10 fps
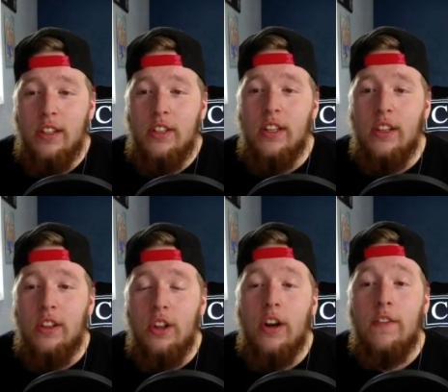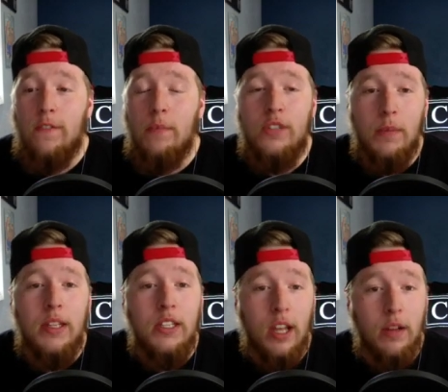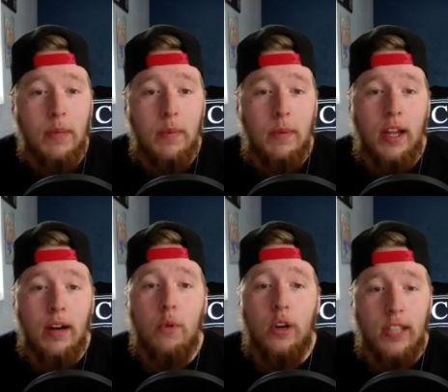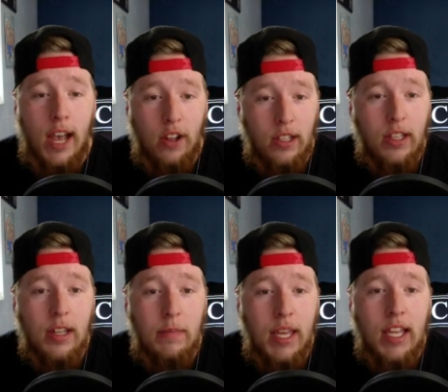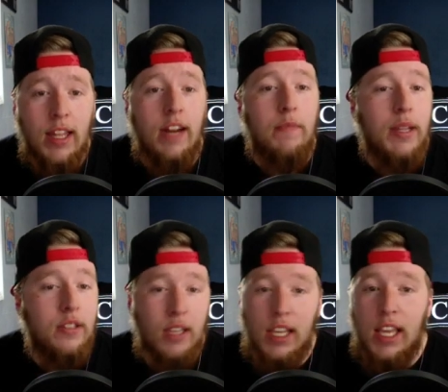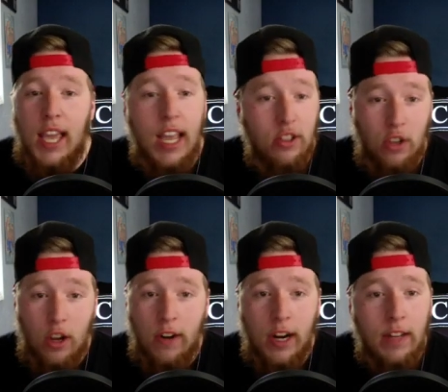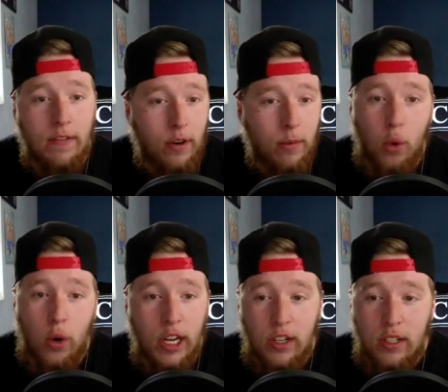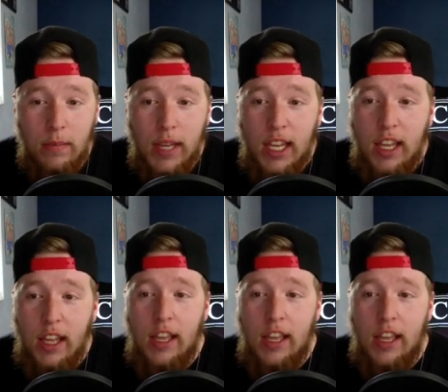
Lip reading: to learn from some of these other people that are more talented than me and that have been singing and songwriting for more years than me.